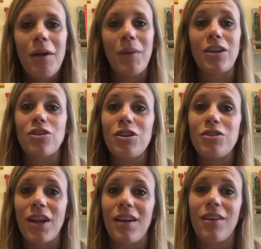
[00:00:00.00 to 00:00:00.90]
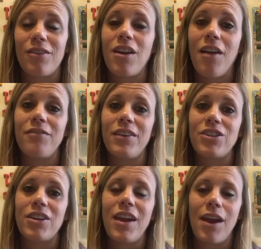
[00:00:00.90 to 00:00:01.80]
Make sure you check out our
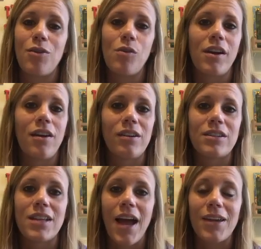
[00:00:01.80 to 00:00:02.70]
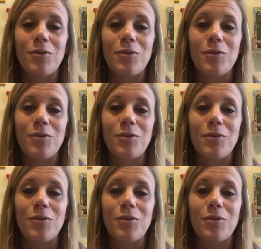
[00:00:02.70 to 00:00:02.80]
nonfiction category on our site.